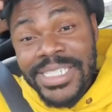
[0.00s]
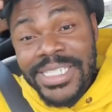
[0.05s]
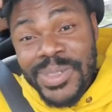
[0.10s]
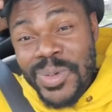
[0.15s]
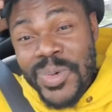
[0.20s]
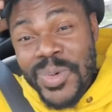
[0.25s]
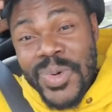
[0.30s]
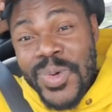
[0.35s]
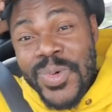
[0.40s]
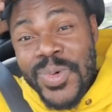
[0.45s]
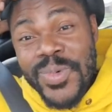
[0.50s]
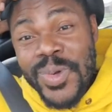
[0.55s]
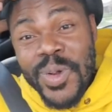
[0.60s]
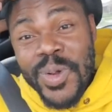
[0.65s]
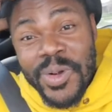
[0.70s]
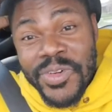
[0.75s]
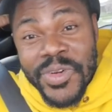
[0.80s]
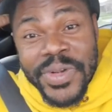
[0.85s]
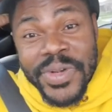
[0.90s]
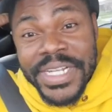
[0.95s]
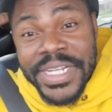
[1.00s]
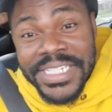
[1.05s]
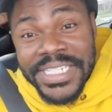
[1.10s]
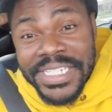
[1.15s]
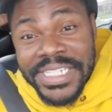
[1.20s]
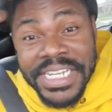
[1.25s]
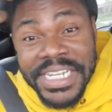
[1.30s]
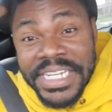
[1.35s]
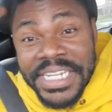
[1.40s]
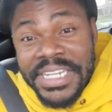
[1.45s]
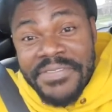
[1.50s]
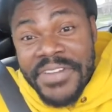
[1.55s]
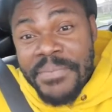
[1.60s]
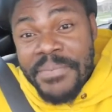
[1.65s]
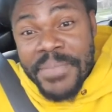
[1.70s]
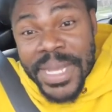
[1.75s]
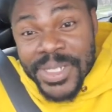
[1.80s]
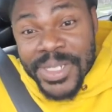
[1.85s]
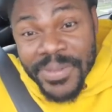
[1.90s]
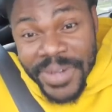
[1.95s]
There are many of my friends or
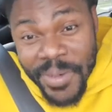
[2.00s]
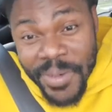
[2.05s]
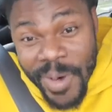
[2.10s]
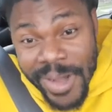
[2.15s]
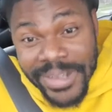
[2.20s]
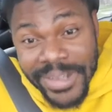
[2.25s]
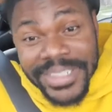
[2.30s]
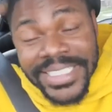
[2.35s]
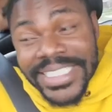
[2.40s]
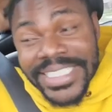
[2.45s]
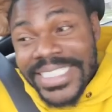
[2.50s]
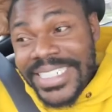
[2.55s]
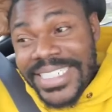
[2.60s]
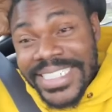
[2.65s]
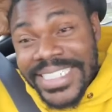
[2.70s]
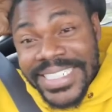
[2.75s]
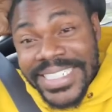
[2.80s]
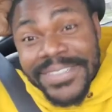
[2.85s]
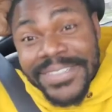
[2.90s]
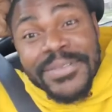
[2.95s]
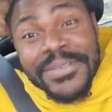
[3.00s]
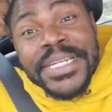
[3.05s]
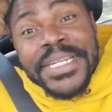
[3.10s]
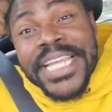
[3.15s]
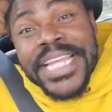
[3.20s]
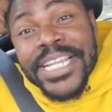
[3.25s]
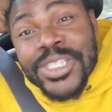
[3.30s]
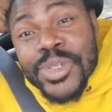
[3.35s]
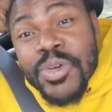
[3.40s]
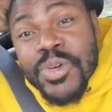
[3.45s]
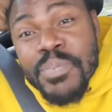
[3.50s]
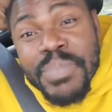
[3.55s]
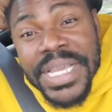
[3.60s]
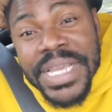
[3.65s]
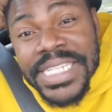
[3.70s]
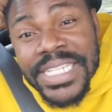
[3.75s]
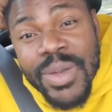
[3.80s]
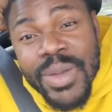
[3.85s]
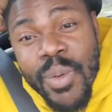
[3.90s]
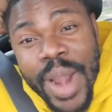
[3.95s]
Africans who go through this in different
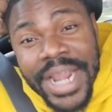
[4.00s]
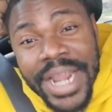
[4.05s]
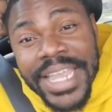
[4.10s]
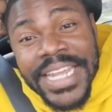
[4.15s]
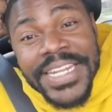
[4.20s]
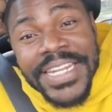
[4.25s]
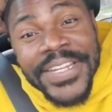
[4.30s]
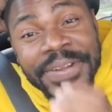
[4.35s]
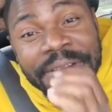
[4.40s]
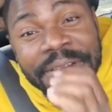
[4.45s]
parts of the world.